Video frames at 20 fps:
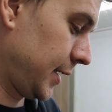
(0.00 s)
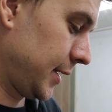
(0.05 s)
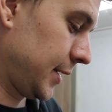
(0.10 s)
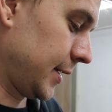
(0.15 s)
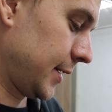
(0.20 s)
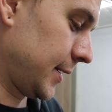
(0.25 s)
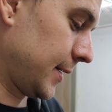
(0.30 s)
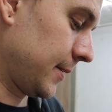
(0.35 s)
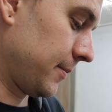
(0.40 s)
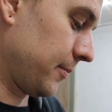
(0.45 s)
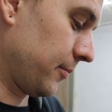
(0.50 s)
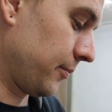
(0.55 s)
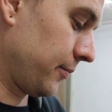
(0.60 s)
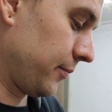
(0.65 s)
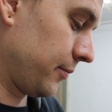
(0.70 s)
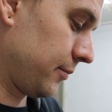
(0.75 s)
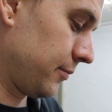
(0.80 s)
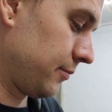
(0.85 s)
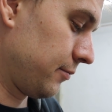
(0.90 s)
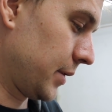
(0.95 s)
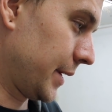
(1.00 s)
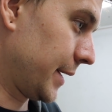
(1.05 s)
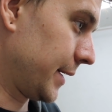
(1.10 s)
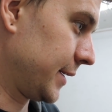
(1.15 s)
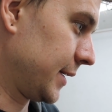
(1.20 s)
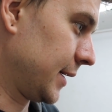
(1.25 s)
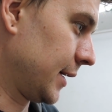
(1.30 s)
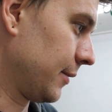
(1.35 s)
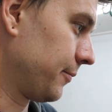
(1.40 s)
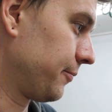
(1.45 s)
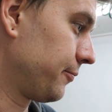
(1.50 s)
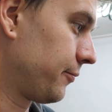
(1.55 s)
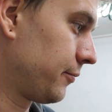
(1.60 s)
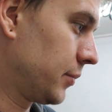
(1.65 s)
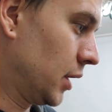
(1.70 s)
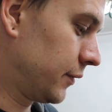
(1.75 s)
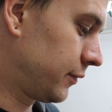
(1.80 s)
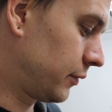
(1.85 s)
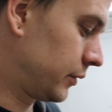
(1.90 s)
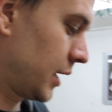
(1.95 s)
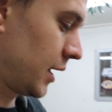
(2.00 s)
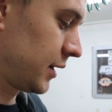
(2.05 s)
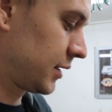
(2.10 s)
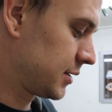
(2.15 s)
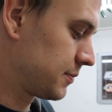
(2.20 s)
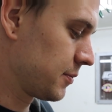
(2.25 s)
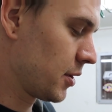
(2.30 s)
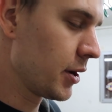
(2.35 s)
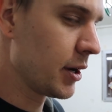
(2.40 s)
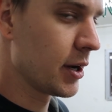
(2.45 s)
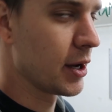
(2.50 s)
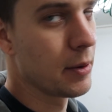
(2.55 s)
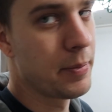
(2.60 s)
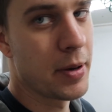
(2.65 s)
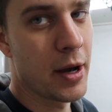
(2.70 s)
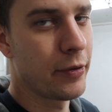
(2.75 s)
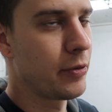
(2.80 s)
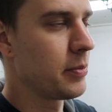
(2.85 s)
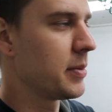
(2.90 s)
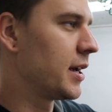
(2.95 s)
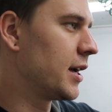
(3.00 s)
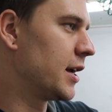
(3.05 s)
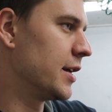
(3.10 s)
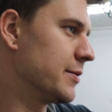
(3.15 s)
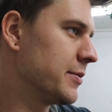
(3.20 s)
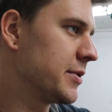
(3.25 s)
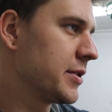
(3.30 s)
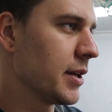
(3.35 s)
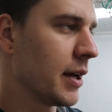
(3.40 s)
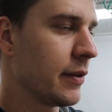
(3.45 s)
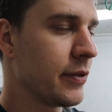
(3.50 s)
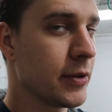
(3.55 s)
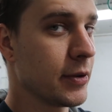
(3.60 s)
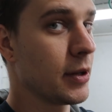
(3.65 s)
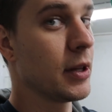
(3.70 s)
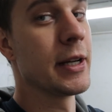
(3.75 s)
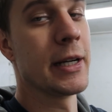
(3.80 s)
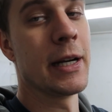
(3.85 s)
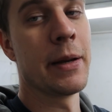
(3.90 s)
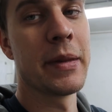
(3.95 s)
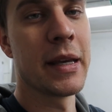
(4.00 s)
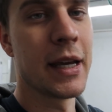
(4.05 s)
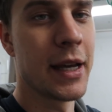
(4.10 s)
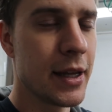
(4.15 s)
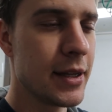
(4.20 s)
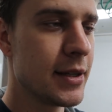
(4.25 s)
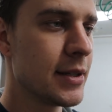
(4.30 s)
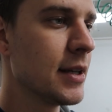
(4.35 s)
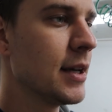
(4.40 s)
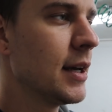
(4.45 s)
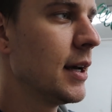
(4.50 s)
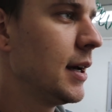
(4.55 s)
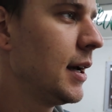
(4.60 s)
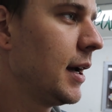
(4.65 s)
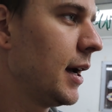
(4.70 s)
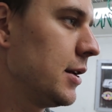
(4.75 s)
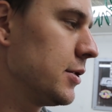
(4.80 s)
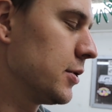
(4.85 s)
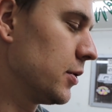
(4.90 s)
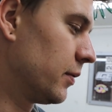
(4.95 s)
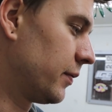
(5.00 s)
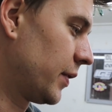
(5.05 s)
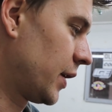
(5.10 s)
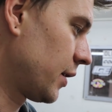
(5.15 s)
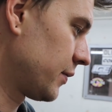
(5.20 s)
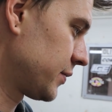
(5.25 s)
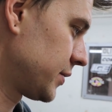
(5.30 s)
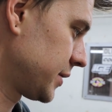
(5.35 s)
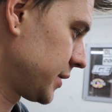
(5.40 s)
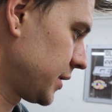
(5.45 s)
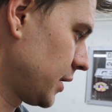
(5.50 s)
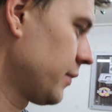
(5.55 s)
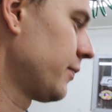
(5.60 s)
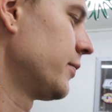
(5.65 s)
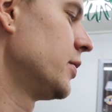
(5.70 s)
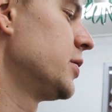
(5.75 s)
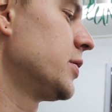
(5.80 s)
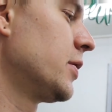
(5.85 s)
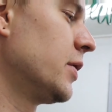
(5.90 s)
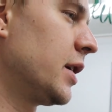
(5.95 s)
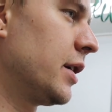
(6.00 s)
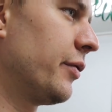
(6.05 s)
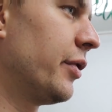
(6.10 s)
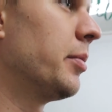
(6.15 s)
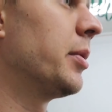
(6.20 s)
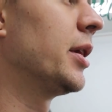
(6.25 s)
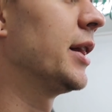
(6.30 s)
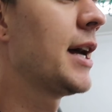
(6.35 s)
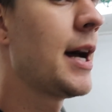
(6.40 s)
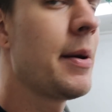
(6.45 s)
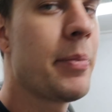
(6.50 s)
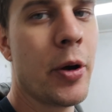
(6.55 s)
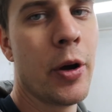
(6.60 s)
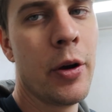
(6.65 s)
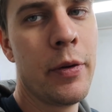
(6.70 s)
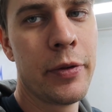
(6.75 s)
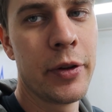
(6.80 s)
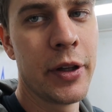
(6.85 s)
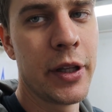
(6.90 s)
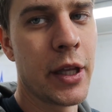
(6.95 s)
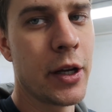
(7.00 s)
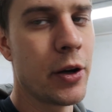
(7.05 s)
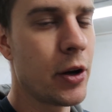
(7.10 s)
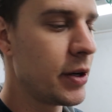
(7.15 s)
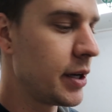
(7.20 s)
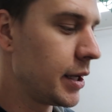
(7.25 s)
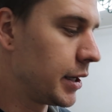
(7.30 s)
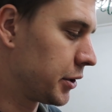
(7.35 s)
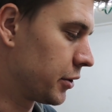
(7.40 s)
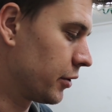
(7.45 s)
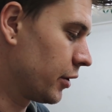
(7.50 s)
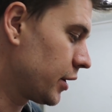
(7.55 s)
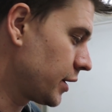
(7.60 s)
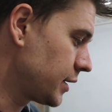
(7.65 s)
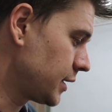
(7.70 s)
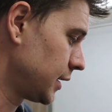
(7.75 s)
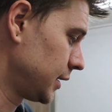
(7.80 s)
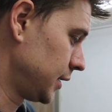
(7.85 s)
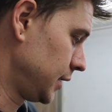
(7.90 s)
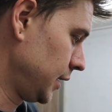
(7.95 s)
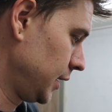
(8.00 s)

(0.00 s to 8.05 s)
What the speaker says: But yeah, apart from that, this motor, apart from the heads, we still have to clean up the heads and do the valves and stuff. We're just going to give them a lap. Hopefully they don't need a grind.